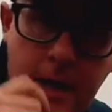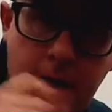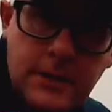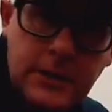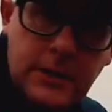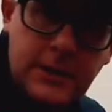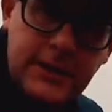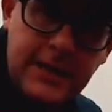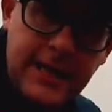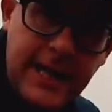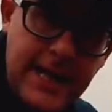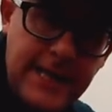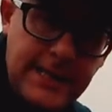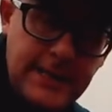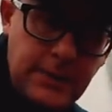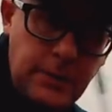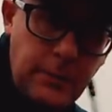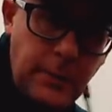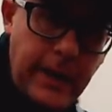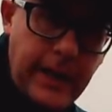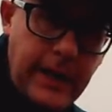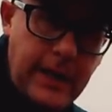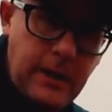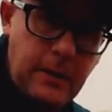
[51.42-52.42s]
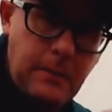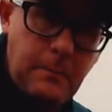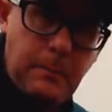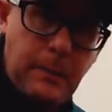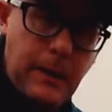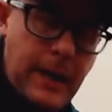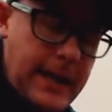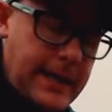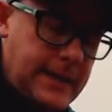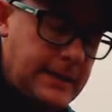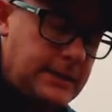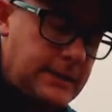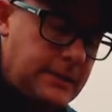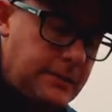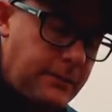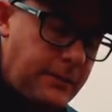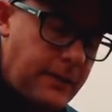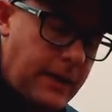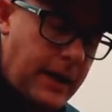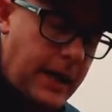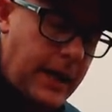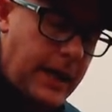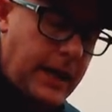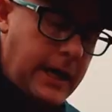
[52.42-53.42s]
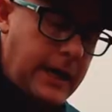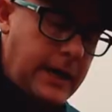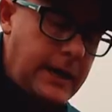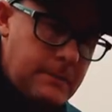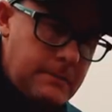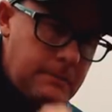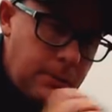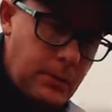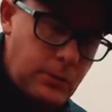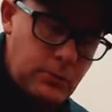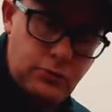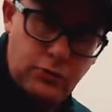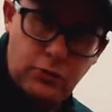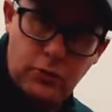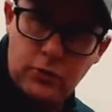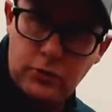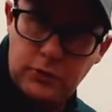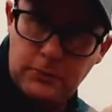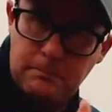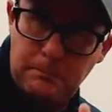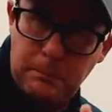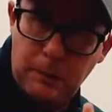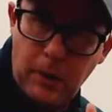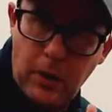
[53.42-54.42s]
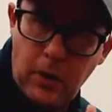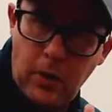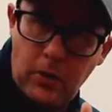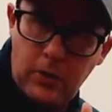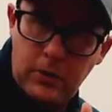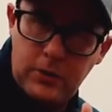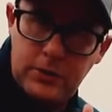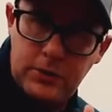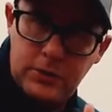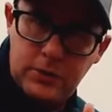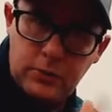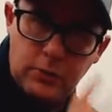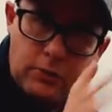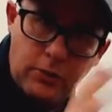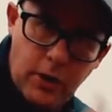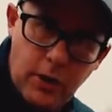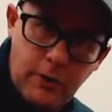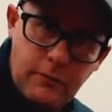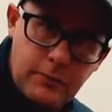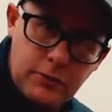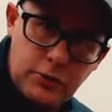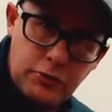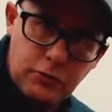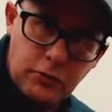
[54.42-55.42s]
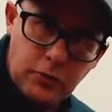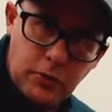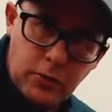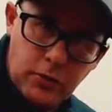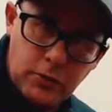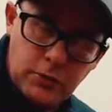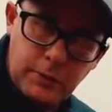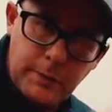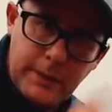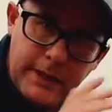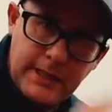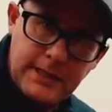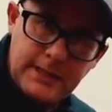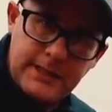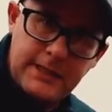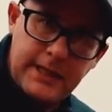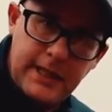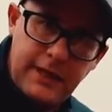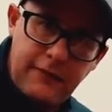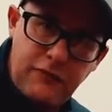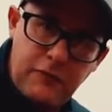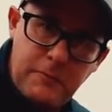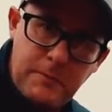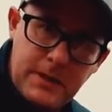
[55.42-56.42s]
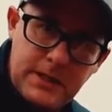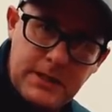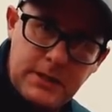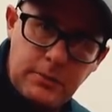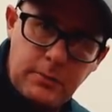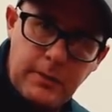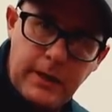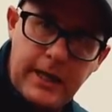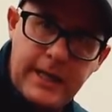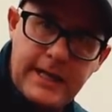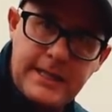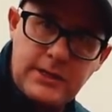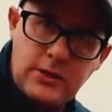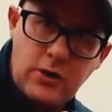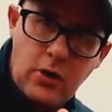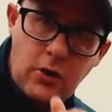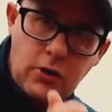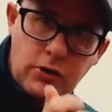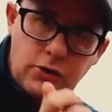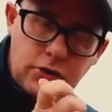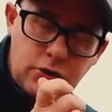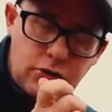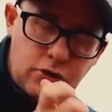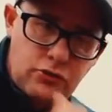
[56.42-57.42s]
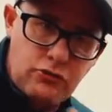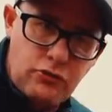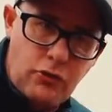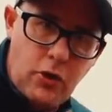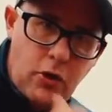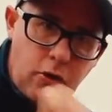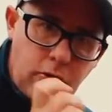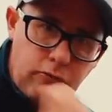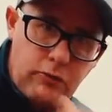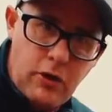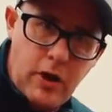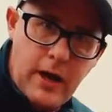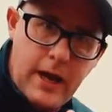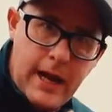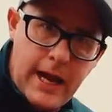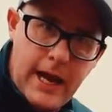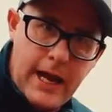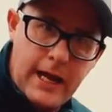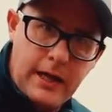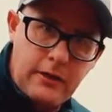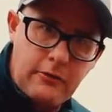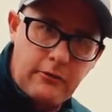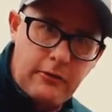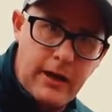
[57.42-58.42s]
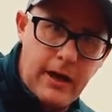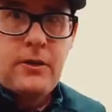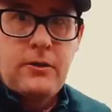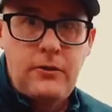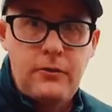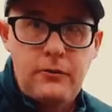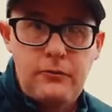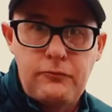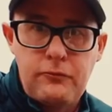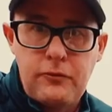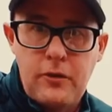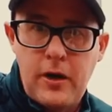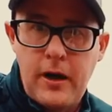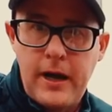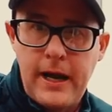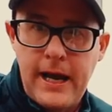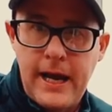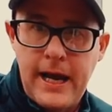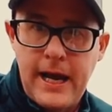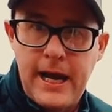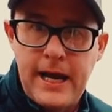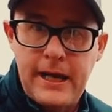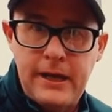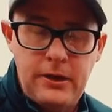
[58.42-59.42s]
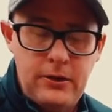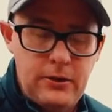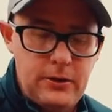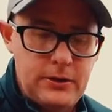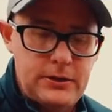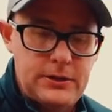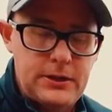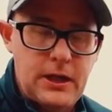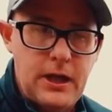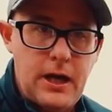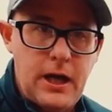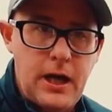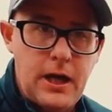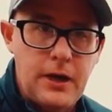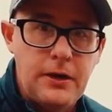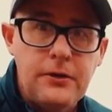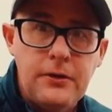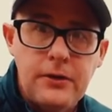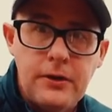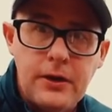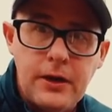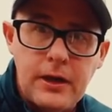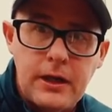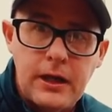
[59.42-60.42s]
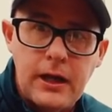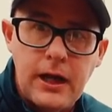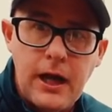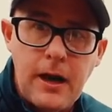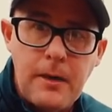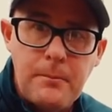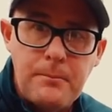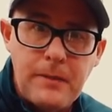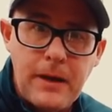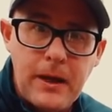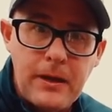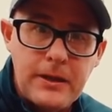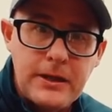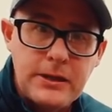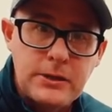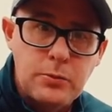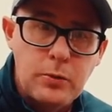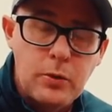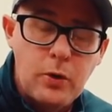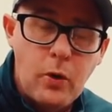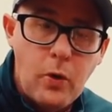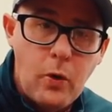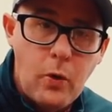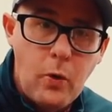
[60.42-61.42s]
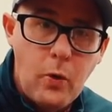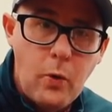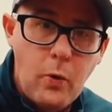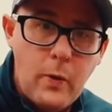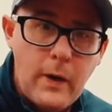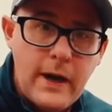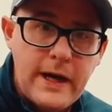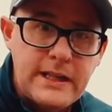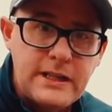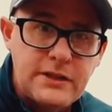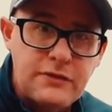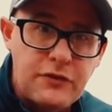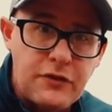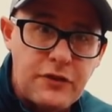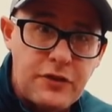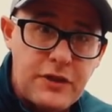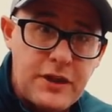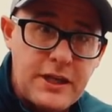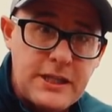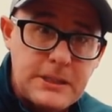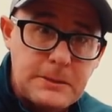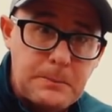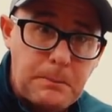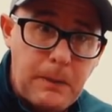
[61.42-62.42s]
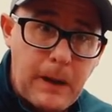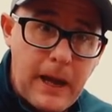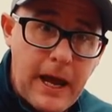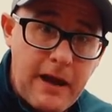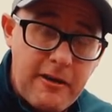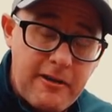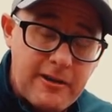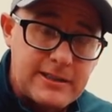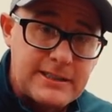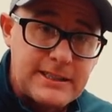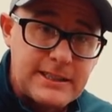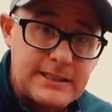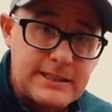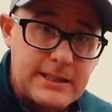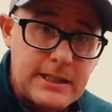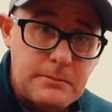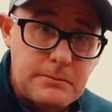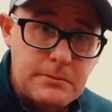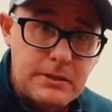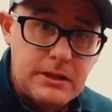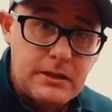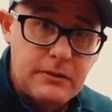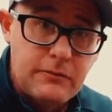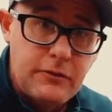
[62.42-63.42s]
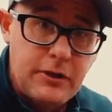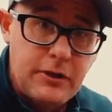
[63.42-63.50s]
So today's swing complains of hitting pull draws and blocks or over draws. We can see from his swing he's got a strong right hand grip. So right hand looks under the club. Now this will always, for this player as it seems in the